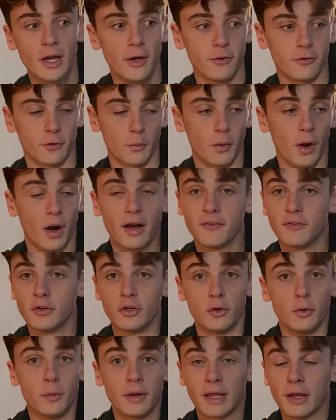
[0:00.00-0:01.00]
So not even
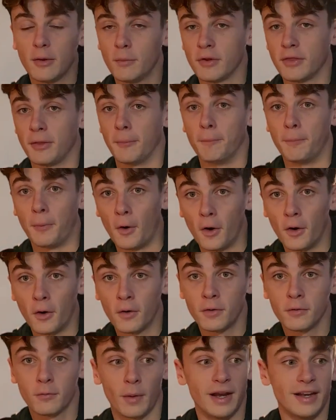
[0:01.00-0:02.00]
doing it with a
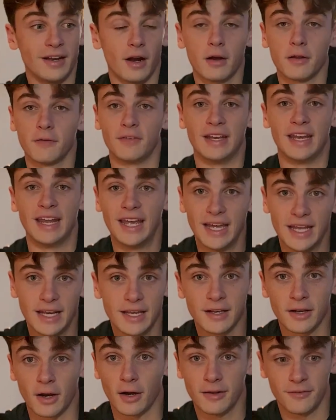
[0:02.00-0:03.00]
ball, right? Not even
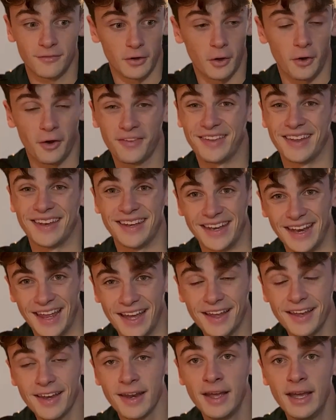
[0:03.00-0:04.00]
hitting, not even on the
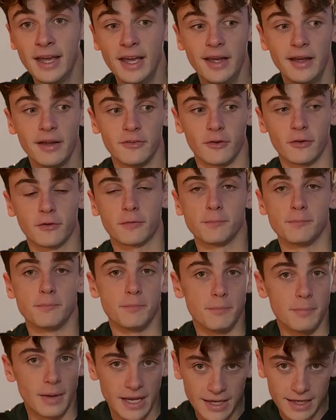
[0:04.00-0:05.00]
net, just
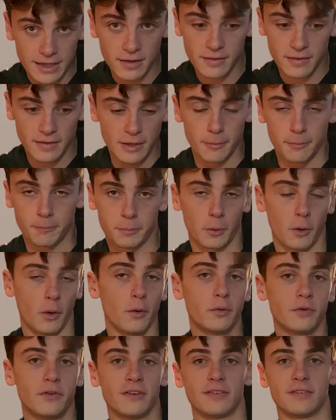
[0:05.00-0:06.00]
making the
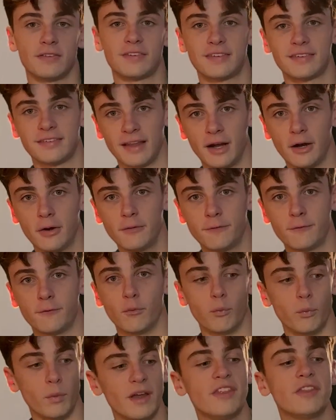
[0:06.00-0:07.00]
approach itself
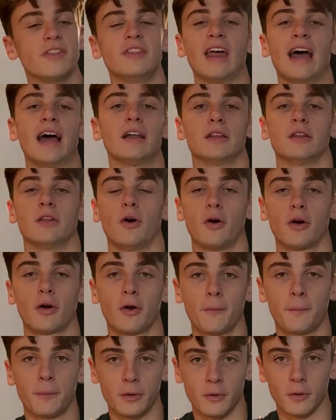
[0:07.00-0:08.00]
with that
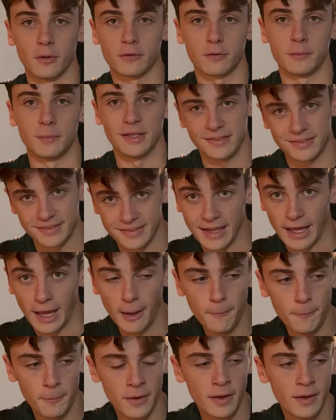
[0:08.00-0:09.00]
longer penultimate
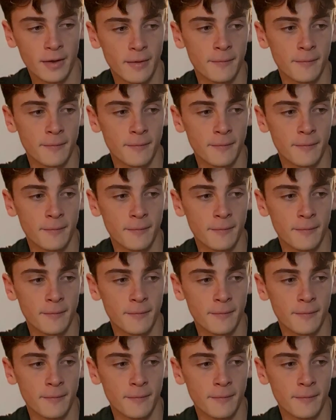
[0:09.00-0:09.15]
step.